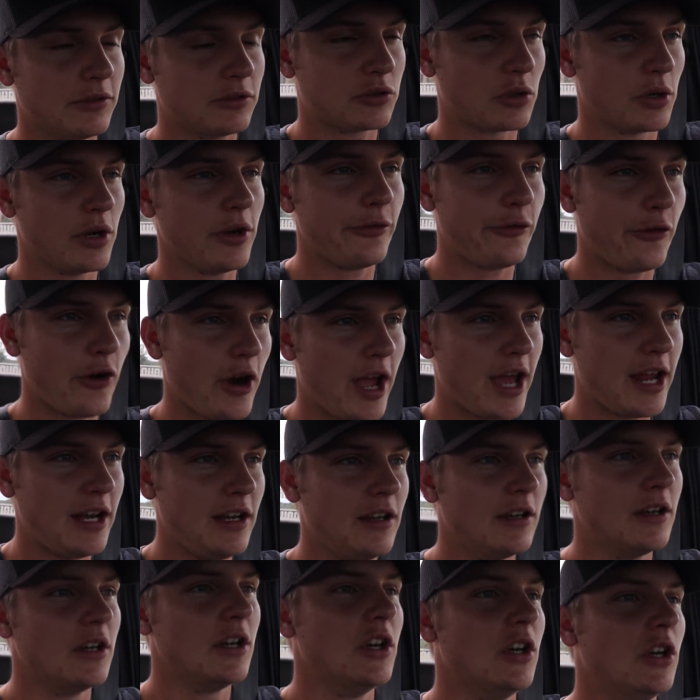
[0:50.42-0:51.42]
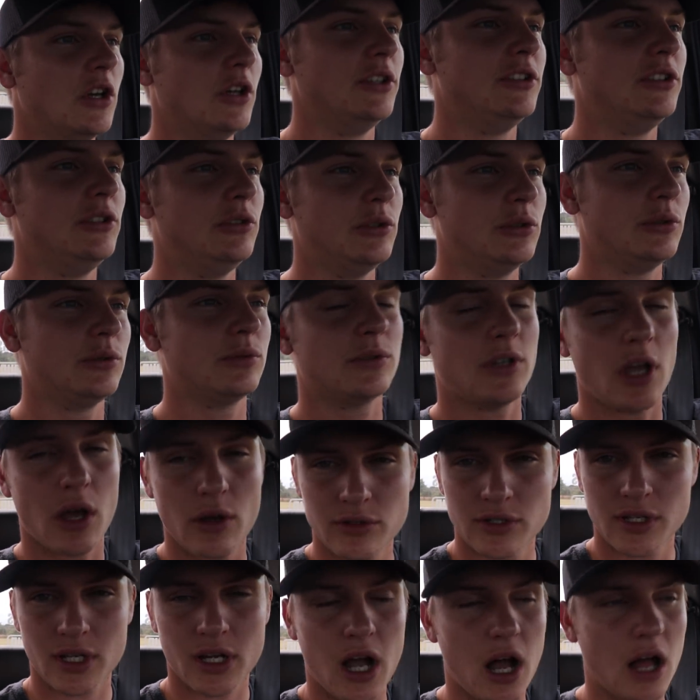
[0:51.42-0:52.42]
through a friend who
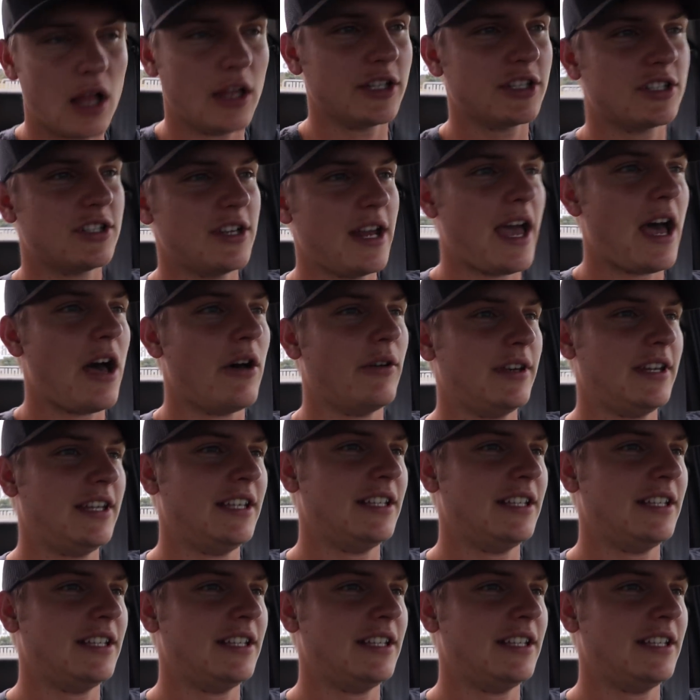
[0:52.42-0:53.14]
goes to college now, and